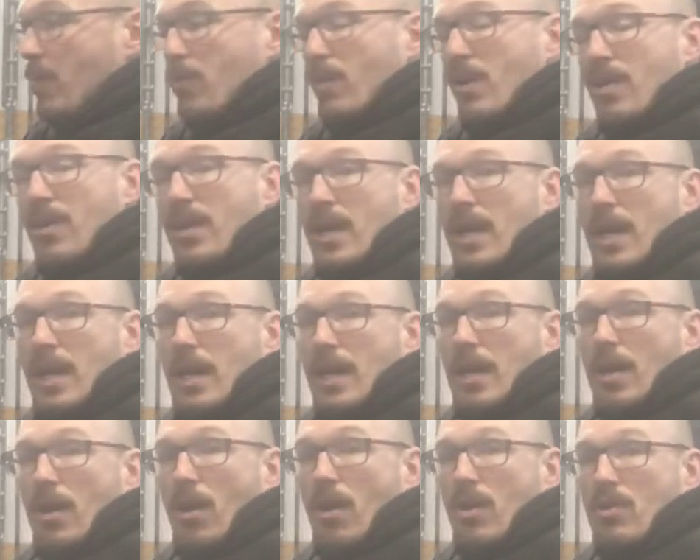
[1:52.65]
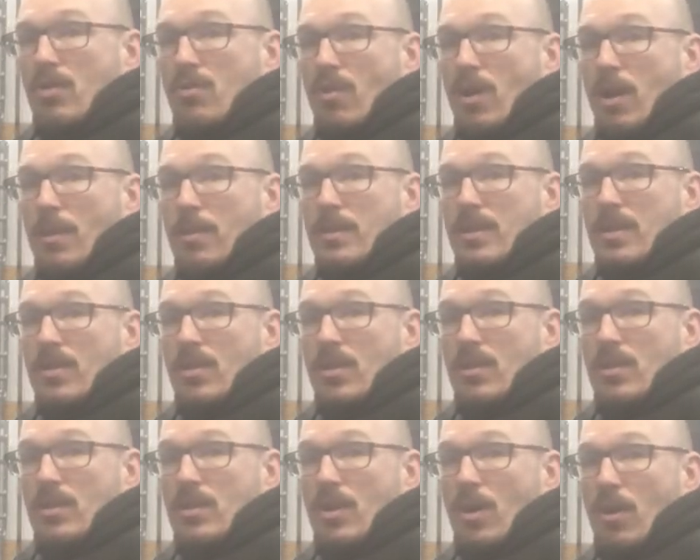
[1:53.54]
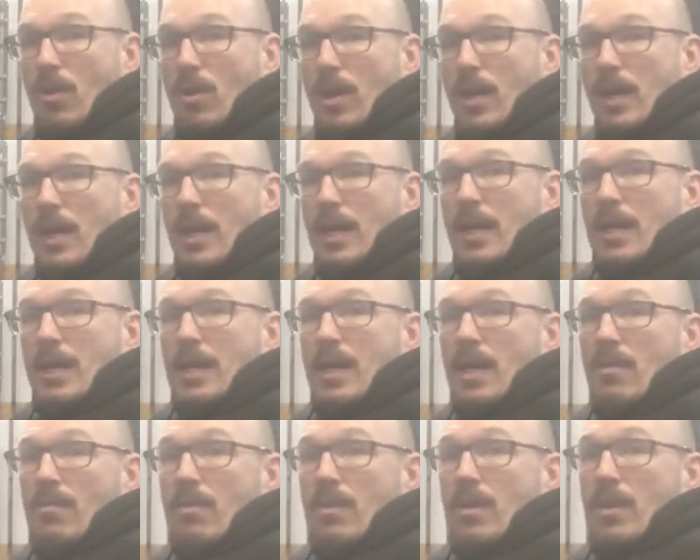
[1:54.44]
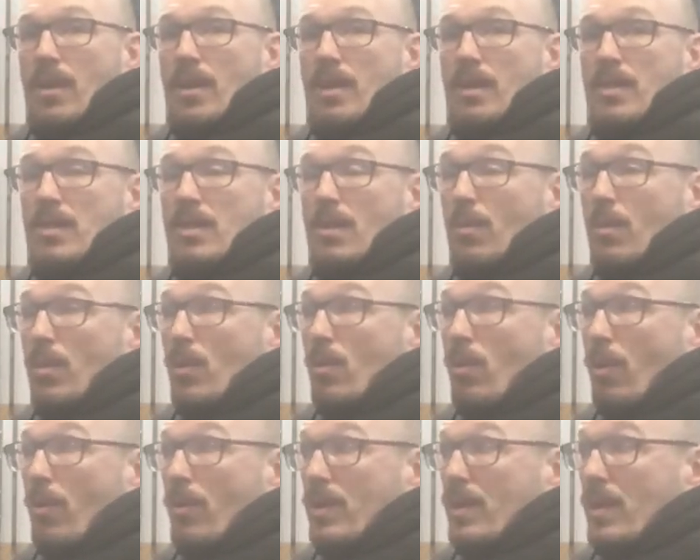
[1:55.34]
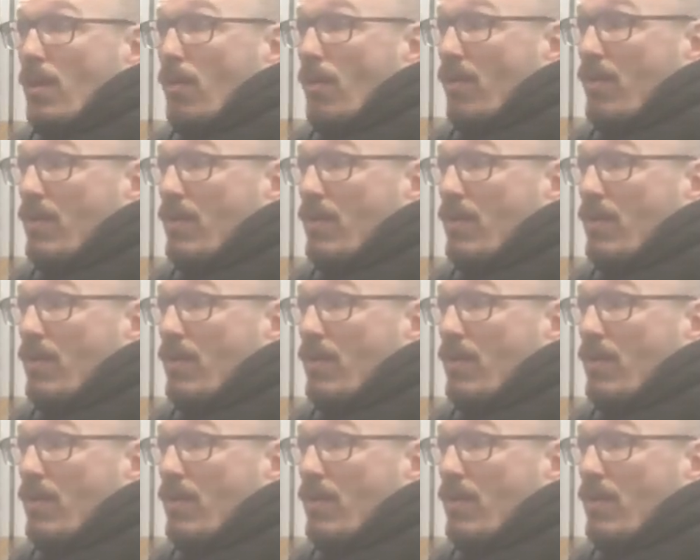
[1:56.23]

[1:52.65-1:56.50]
with a arch rock position. So kind of similar to what we've